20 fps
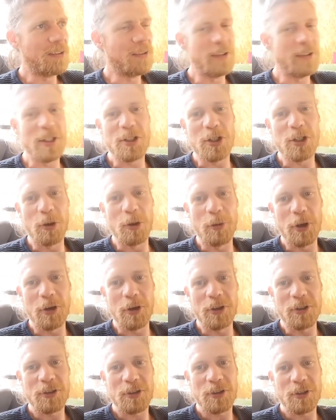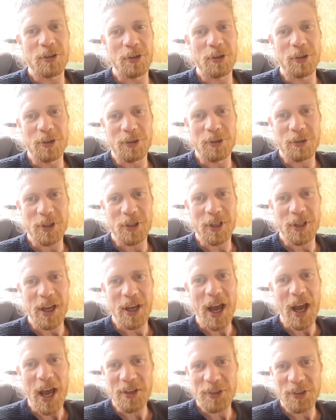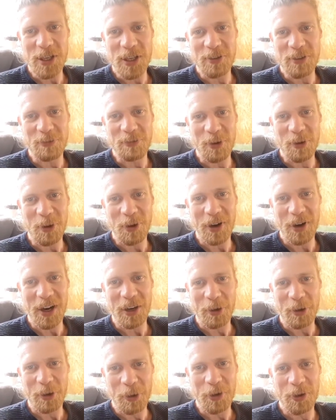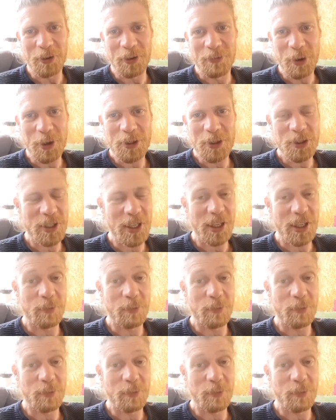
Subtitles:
distributors asking for a longer version,